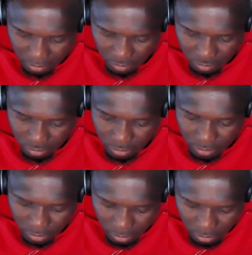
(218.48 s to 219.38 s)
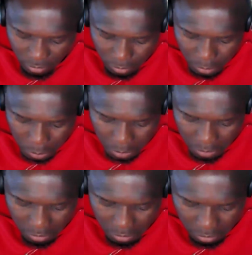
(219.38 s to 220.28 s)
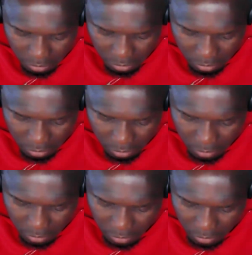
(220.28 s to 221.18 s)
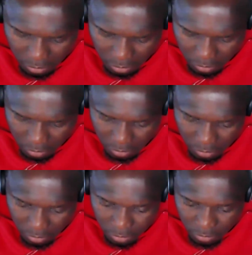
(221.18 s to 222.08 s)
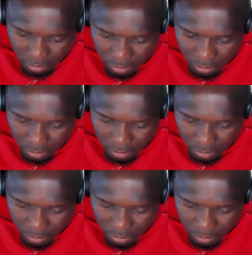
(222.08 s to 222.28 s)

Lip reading: Nobody speaks.